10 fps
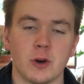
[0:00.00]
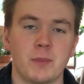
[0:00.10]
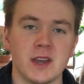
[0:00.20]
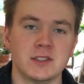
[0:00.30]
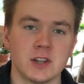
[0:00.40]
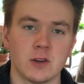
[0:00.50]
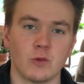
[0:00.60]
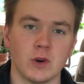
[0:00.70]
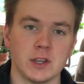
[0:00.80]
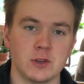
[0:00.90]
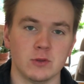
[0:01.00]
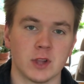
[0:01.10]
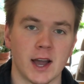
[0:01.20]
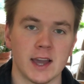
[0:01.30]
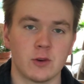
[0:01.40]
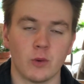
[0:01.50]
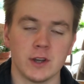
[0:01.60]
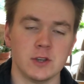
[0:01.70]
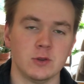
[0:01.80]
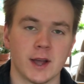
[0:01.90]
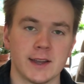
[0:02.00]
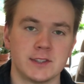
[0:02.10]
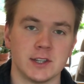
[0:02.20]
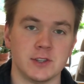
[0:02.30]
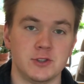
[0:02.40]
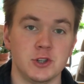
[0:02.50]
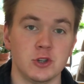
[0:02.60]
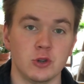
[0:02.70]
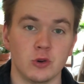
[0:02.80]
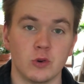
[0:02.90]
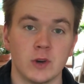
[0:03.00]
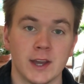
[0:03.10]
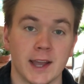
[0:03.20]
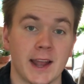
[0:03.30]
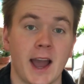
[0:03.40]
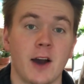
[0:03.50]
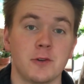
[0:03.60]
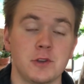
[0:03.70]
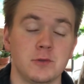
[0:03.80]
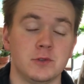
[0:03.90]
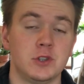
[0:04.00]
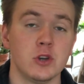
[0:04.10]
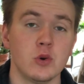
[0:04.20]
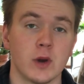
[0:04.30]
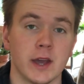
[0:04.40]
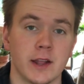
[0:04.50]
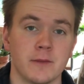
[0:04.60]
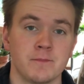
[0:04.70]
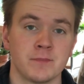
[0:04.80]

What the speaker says: based on what you like to do and how you do it,